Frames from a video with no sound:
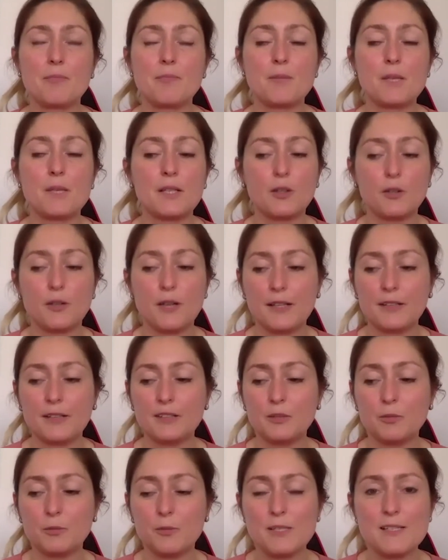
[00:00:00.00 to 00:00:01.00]
be
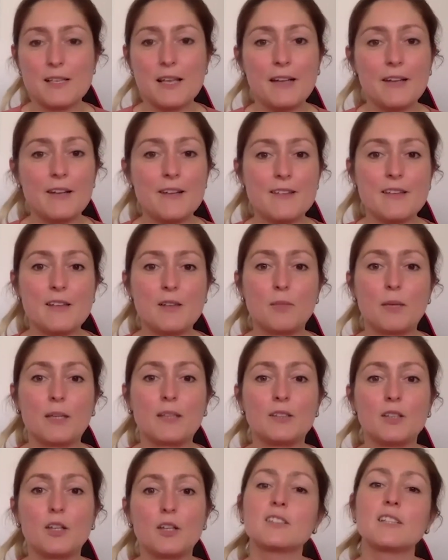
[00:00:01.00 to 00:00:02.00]
connected with anything but
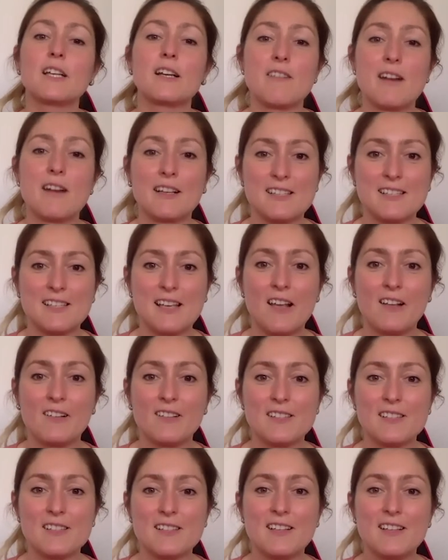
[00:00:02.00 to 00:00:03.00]
not direct
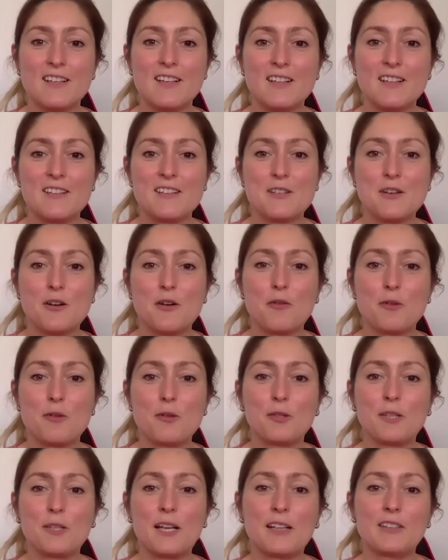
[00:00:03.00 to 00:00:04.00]
sales. So you
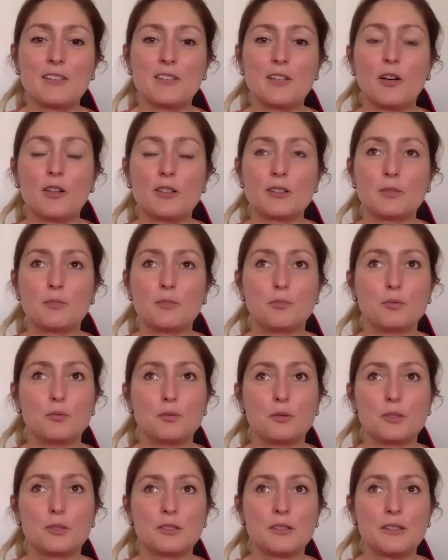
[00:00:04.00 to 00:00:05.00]
cannot put
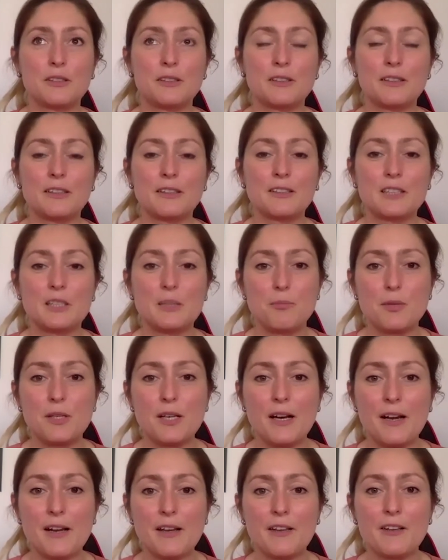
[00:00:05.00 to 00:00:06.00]

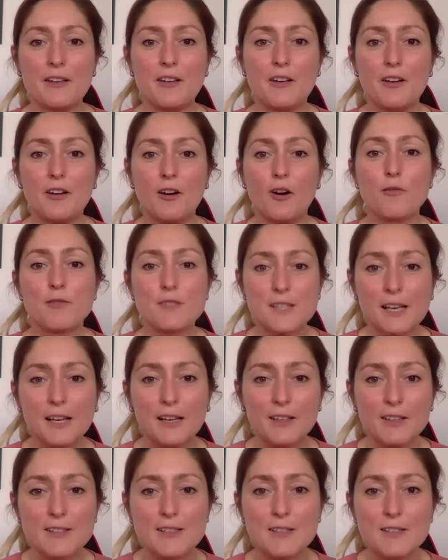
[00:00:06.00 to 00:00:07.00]
KPI of
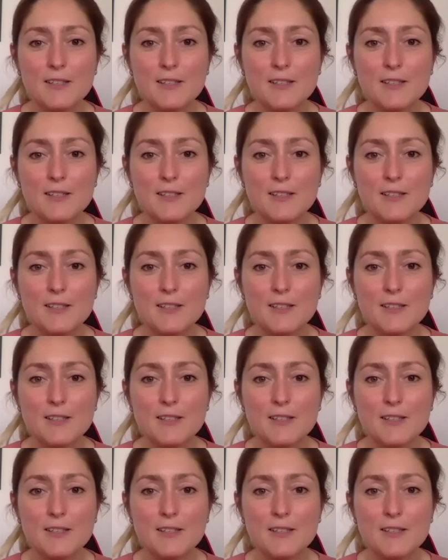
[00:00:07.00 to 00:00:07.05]
sales